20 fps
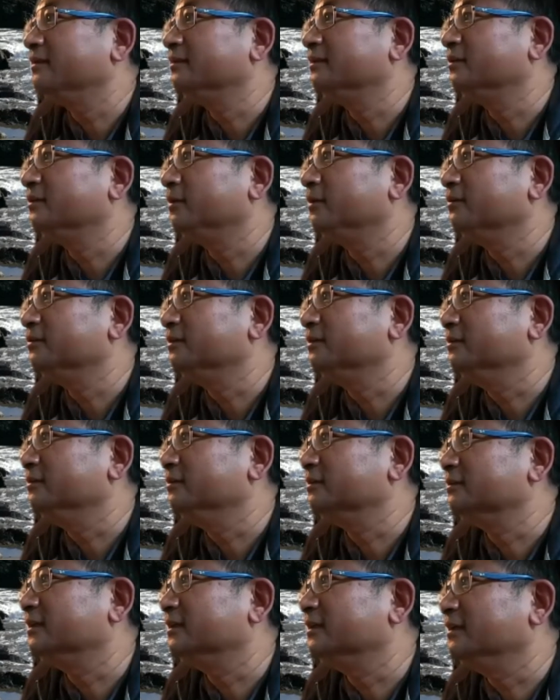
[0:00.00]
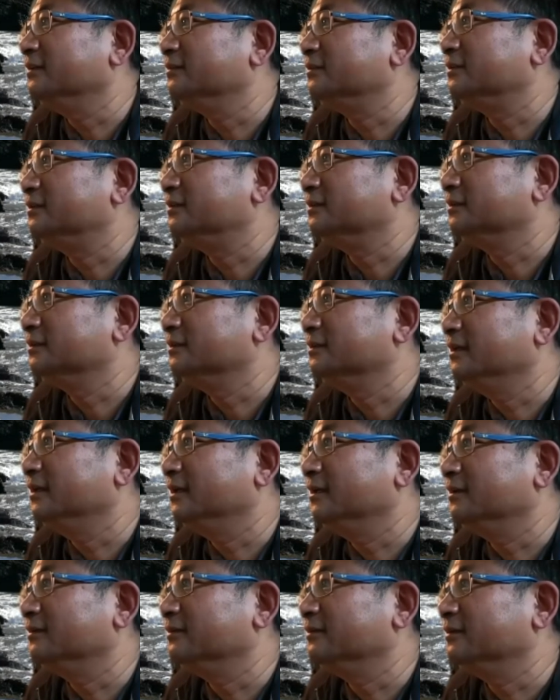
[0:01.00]
the question you just answered.
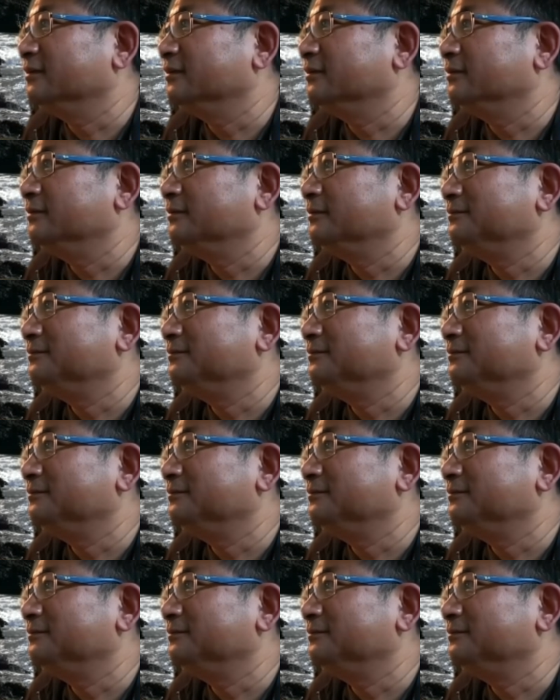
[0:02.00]
Yes. Yeah, so, okay.